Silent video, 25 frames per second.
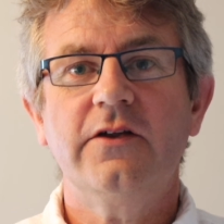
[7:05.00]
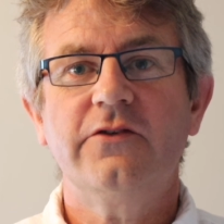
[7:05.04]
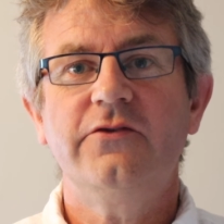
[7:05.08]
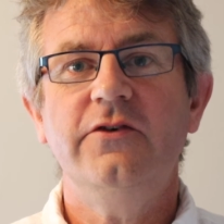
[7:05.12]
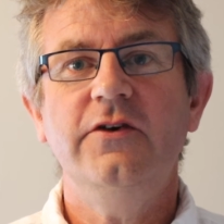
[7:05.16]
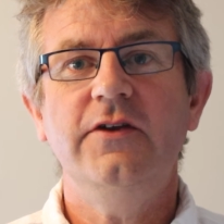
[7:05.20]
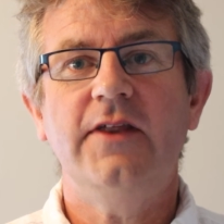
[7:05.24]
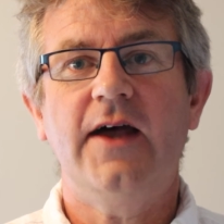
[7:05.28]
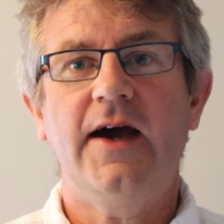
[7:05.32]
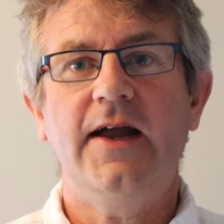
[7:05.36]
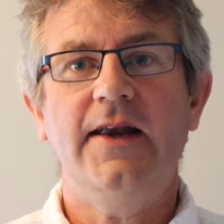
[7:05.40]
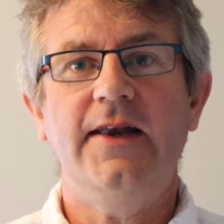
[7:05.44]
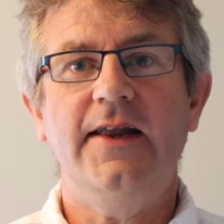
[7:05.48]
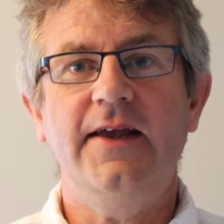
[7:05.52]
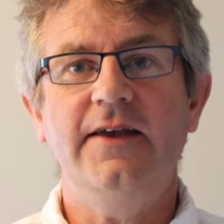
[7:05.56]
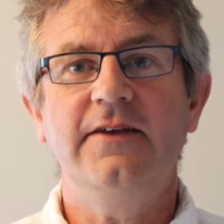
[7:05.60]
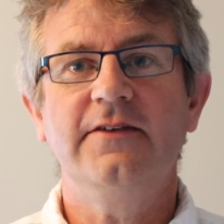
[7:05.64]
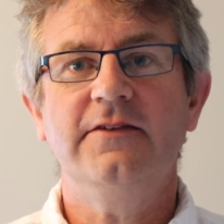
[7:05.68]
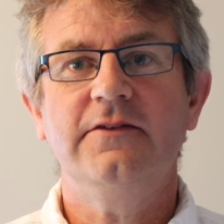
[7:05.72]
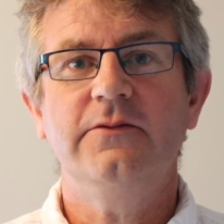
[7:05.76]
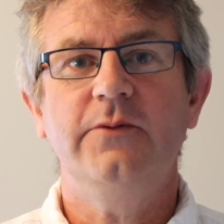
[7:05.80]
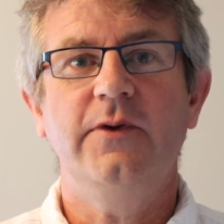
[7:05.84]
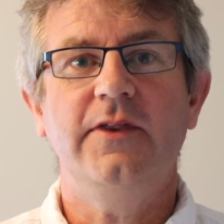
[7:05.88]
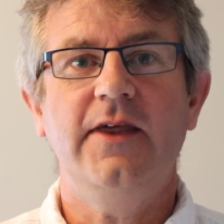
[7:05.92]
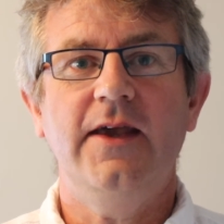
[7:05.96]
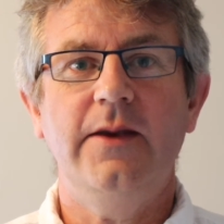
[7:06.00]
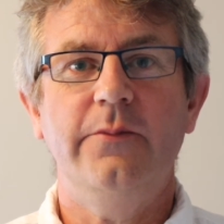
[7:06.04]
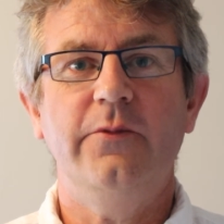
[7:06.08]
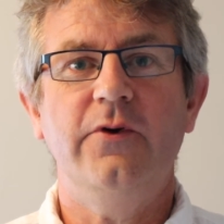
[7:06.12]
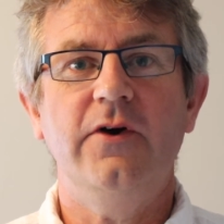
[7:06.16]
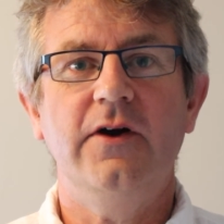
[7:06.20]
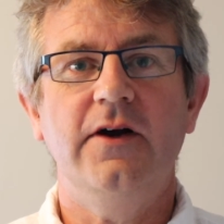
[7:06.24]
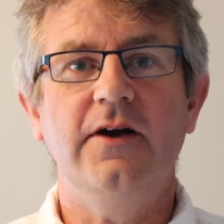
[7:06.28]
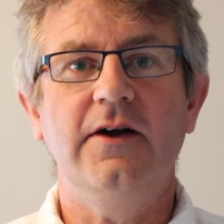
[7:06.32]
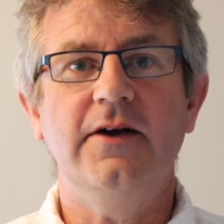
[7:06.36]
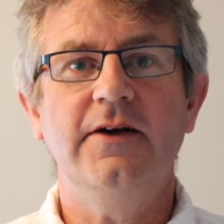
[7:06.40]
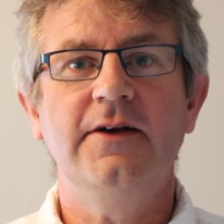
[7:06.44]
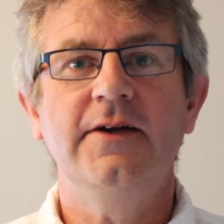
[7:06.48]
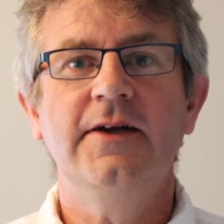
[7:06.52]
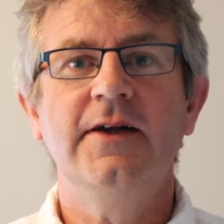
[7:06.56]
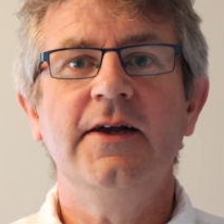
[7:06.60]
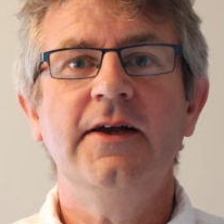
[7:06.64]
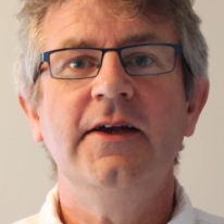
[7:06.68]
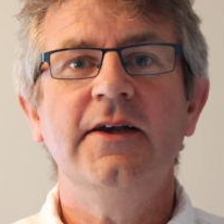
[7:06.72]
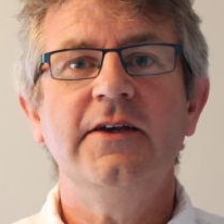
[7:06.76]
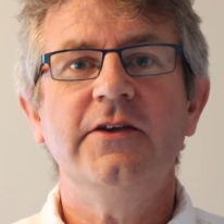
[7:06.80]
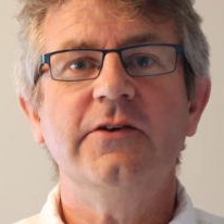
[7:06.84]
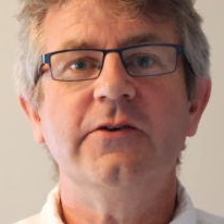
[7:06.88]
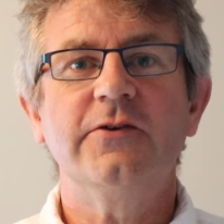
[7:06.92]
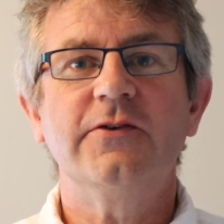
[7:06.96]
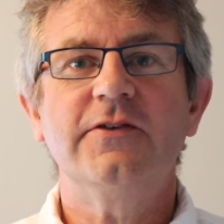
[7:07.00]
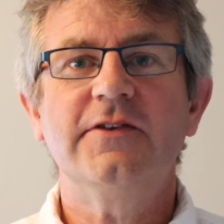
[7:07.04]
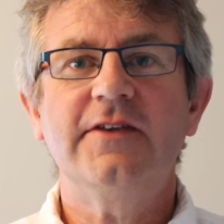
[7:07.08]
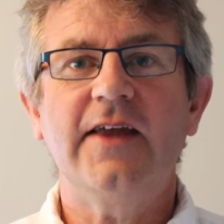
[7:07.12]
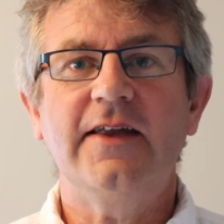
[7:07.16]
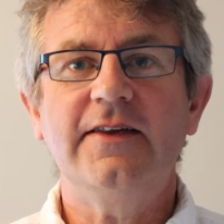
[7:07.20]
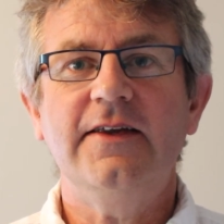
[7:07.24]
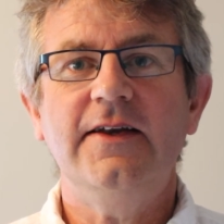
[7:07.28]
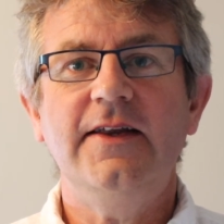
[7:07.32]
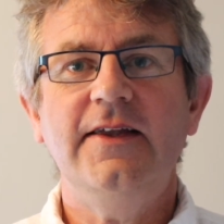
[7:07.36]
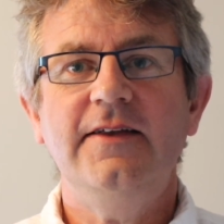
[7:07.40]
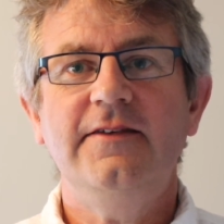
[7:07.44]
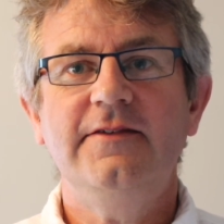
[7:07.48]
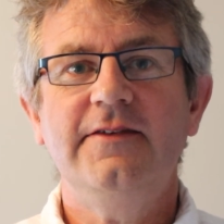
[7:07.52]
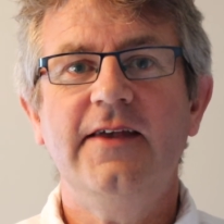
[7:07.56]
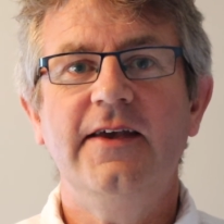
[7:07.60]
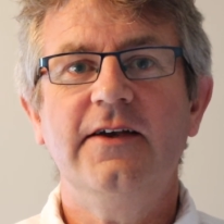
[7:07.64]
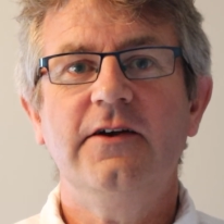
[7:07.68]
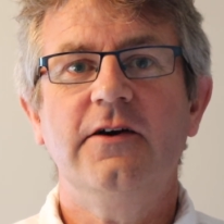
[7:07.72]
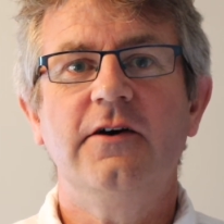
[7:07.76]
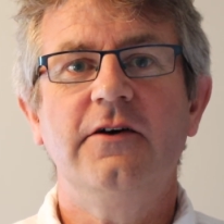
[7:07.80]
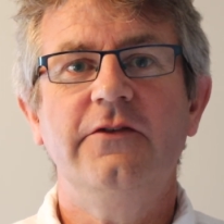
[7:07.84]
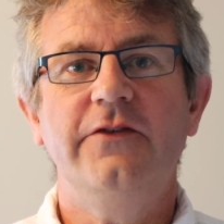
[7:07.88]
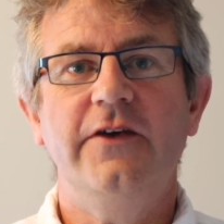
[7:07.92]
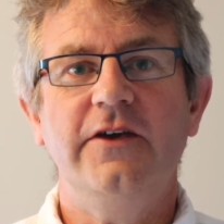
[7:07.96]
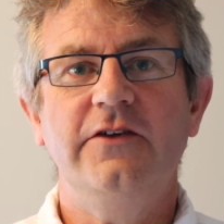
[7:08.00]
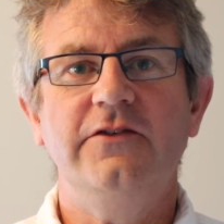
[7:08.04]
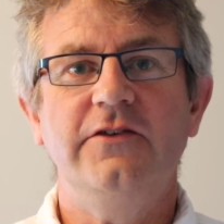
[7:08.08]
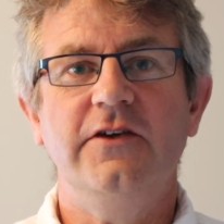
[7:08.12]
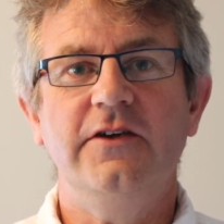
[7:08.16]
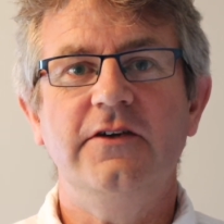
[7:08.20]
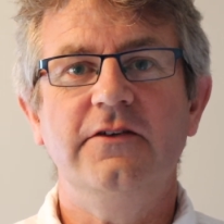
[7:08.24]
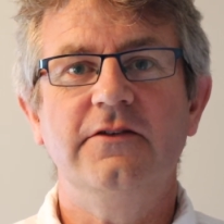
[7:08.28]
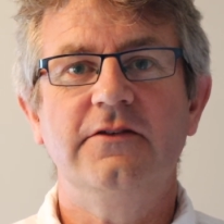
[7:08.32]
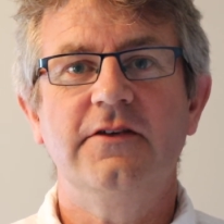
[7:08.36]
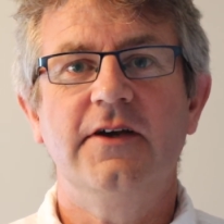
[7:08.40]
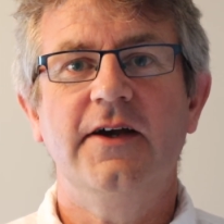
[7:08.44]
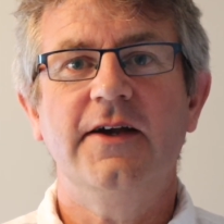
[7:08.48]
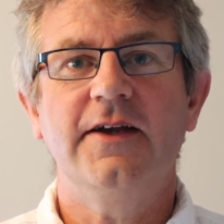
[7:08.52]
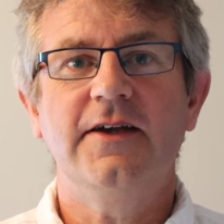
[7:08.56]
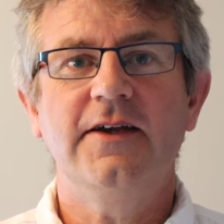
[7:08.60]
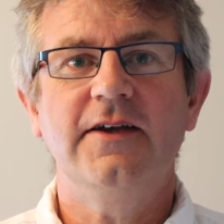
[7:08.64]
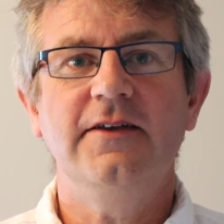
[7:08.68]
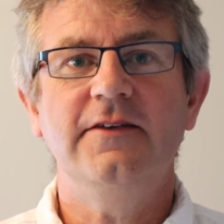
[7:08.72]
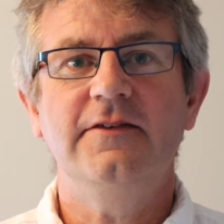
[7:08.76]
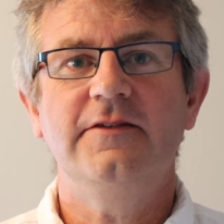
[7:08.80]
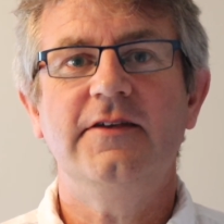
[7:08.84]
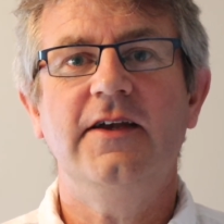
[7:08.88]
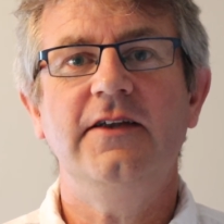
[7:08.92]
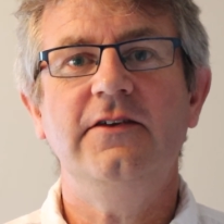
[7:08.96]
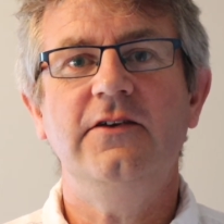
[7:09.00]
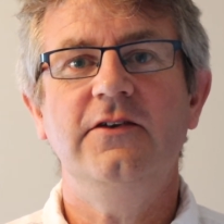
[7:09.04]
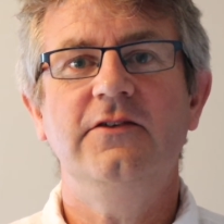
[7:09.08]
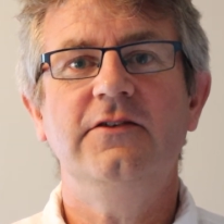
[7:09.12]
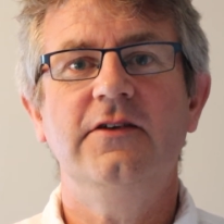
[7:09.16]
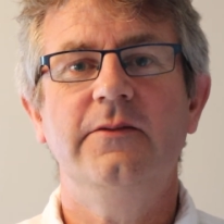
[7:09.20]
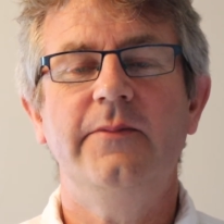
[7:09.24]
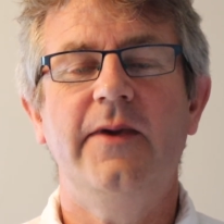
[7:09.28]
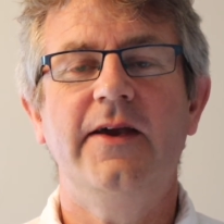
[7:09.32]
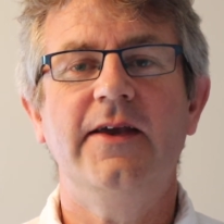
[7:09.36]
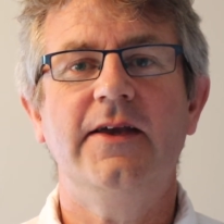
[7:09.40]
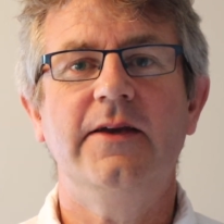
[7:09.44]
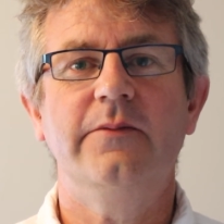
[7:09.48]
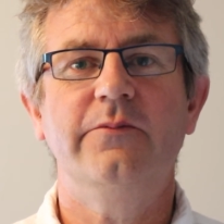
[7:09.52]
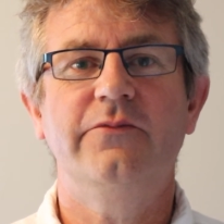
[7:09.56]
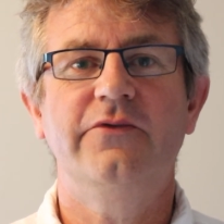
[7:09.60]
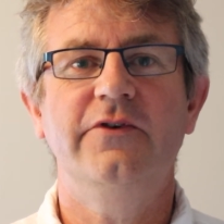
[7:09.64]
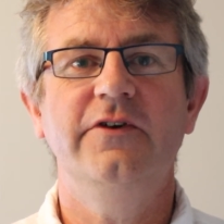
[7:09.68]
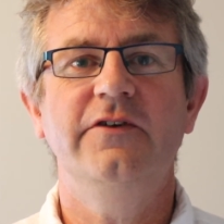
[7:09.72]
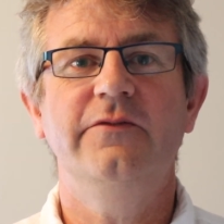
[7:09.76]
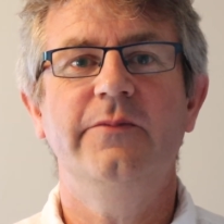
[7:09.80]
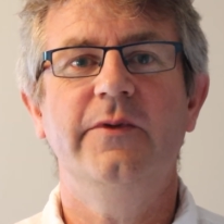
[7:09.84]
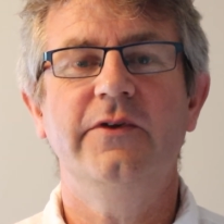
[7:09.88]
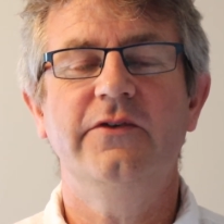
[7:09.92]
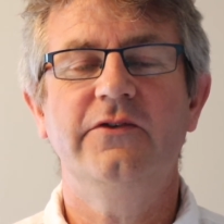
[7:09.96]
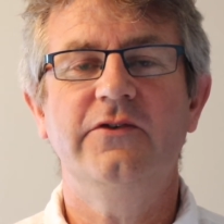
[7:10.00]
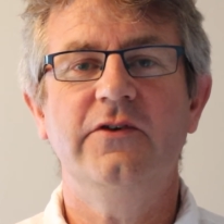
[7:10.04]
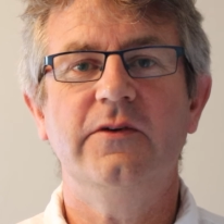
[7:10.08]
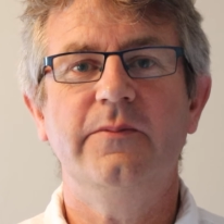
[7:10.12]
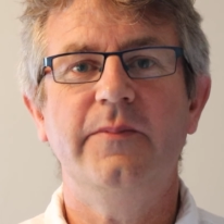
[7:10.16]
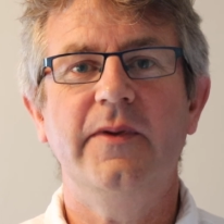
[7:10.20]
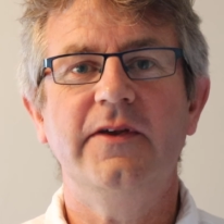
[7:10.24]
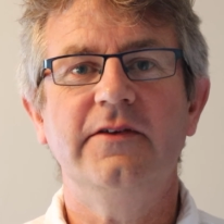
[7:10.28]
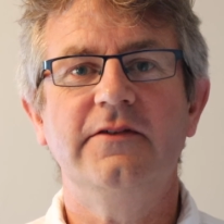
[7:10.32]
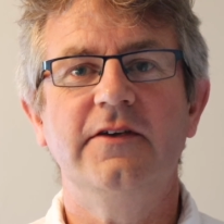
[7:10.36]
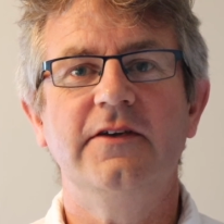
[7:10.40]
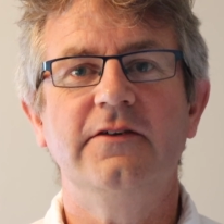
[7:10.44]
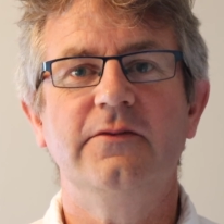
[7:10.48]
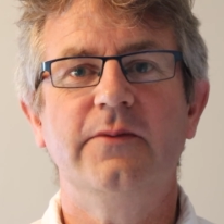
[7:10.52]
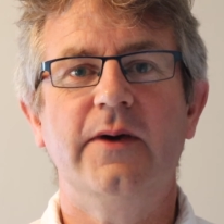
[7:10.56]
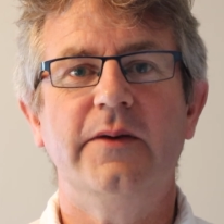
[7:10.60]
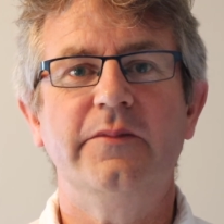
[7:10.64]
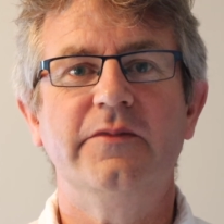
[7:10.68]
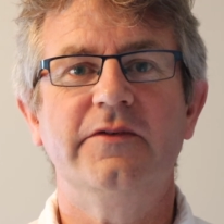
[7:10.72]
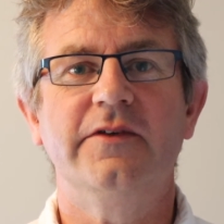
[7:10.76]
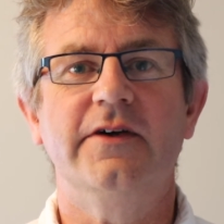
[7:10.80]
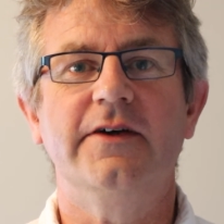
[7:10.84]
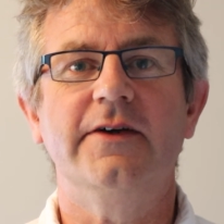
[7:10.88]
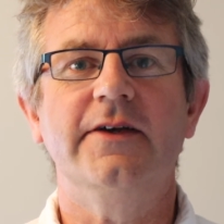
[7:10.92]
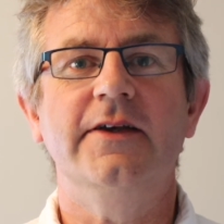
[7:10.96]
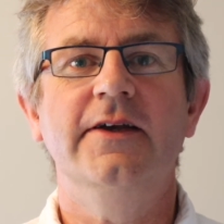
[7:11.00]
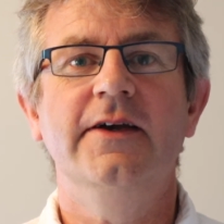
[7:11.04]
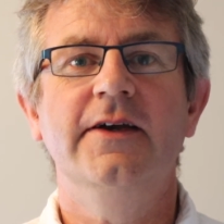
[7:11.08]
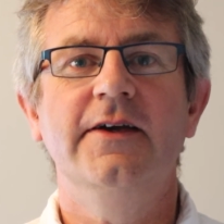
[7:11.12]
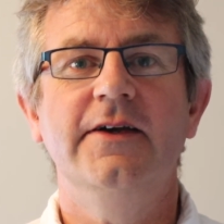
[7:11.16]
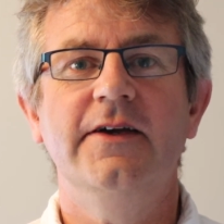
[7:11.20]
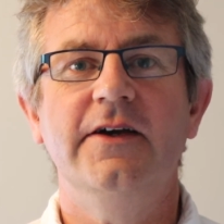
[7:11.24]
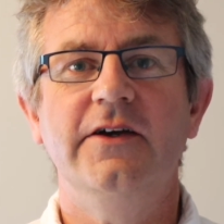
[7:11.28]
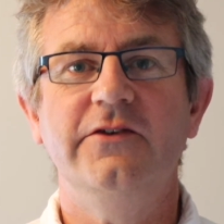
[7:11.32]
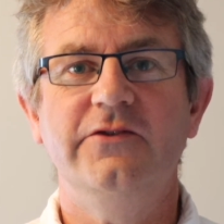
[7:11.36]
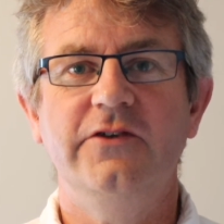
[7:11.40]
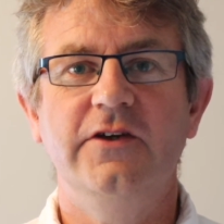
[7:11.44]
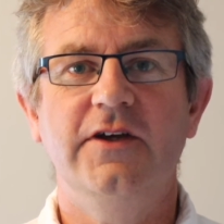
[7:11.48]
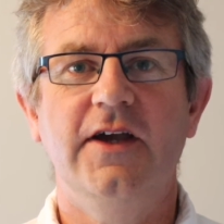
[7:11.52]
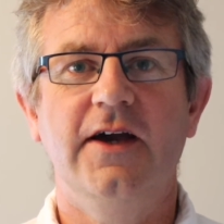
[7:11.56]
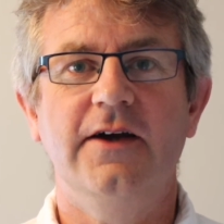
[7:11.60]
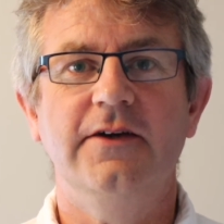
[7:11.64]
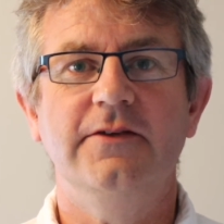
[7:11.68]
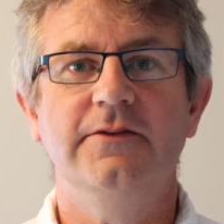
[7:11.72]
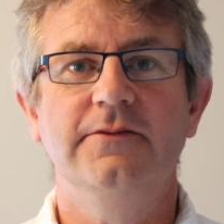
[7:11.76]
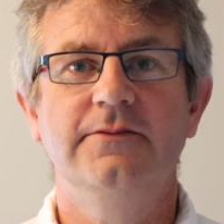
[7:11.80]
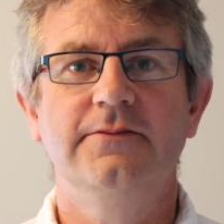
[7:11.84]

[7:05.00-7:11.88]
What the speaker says: through that list with him or her, you'll steadily tick off issues and continue to make improvements to your business website as you go.